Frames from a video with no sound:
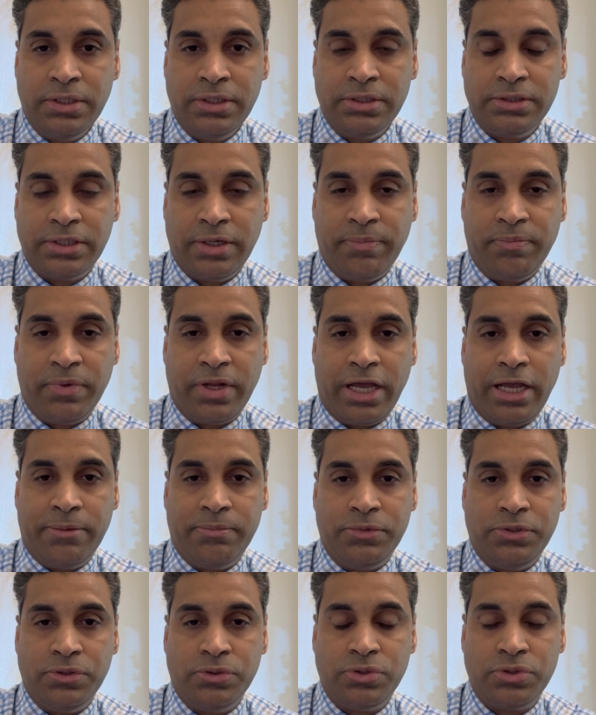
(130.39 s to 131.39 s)

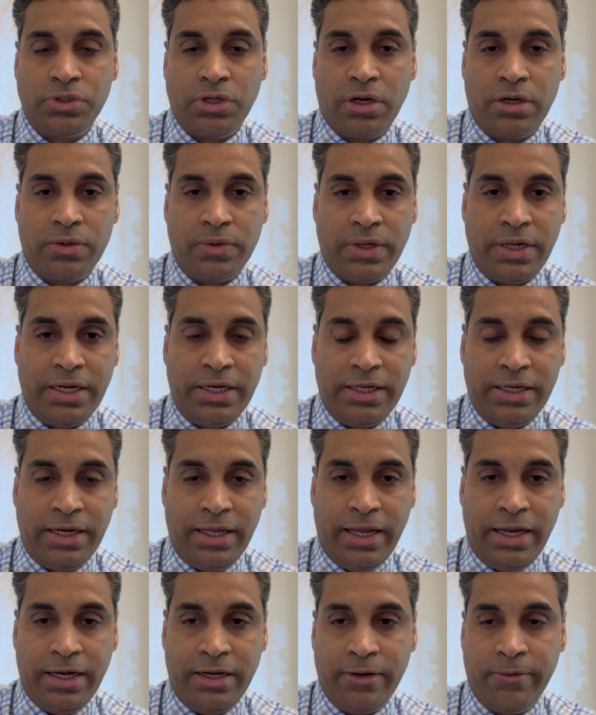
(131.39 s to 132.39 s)
Sometimes you start really
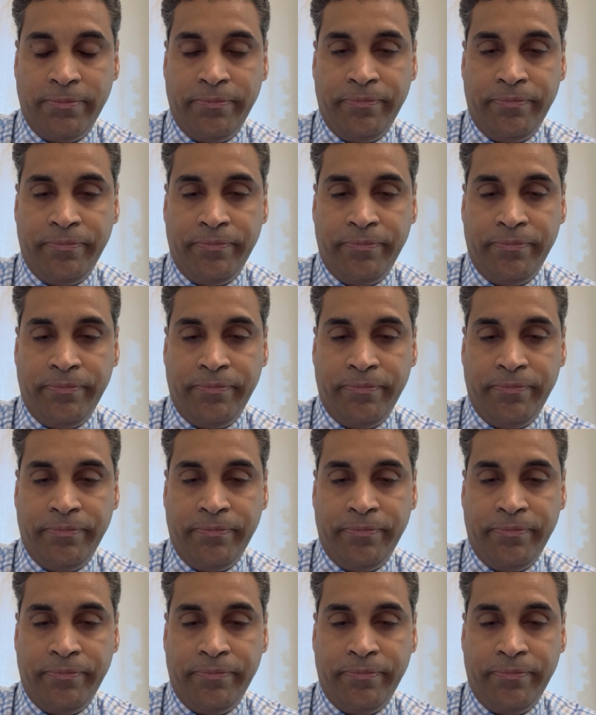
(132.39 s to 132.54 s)
late